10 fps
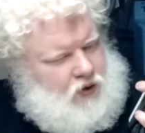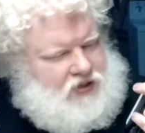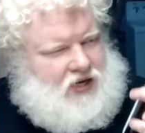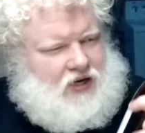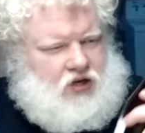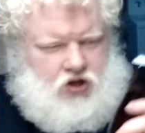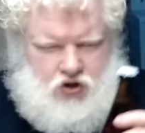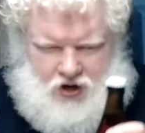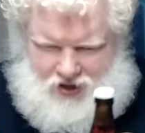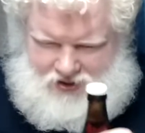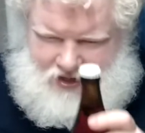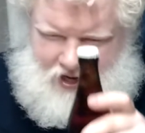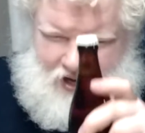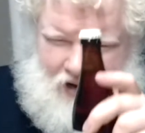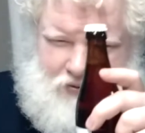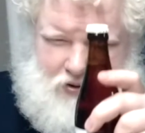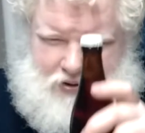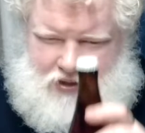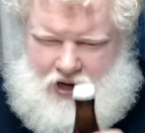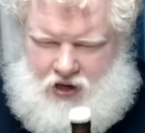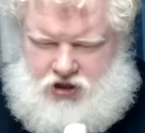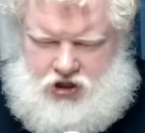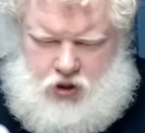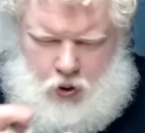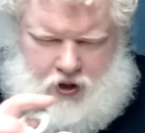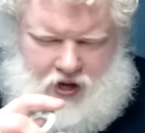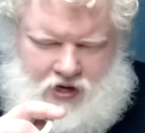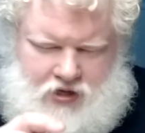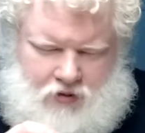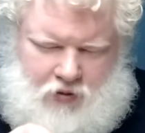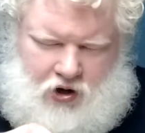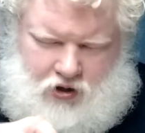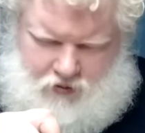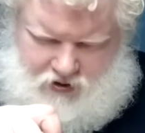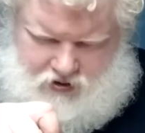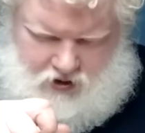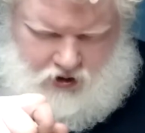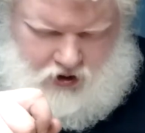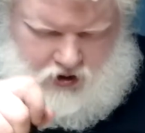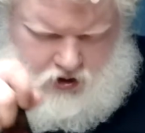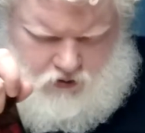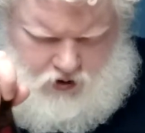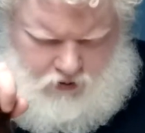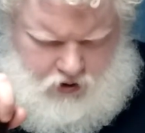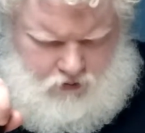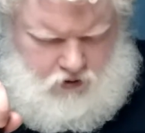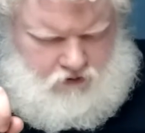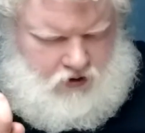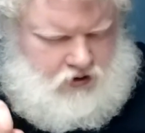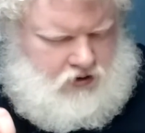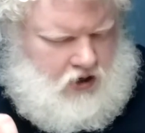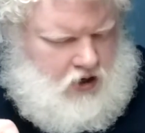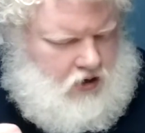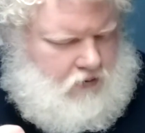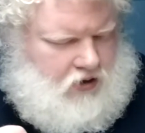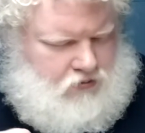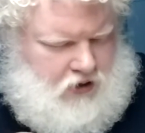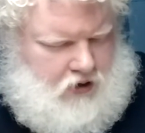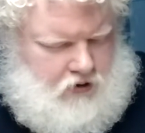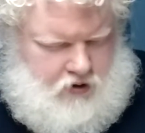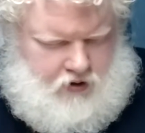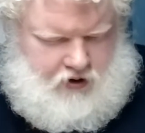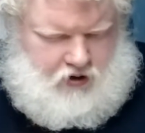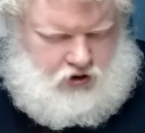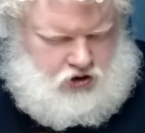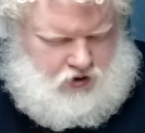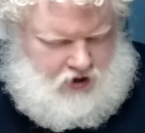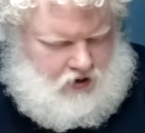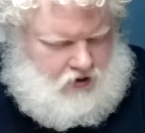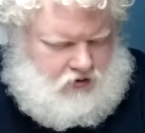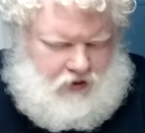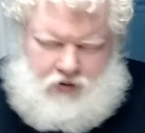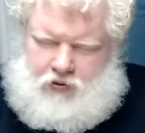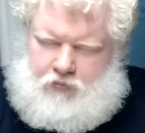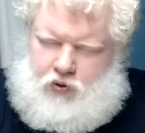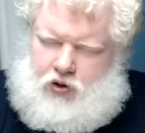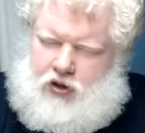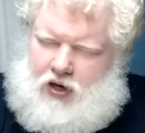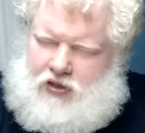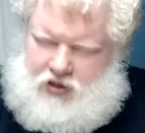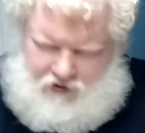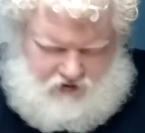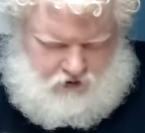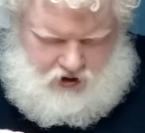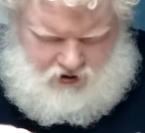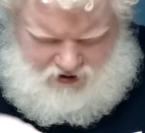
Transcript: excited to try this. I'm so excited. Just looking into the bottle, I'm excited. You know what? I'm going to move this because my little tray there is made with a book that I still have to read.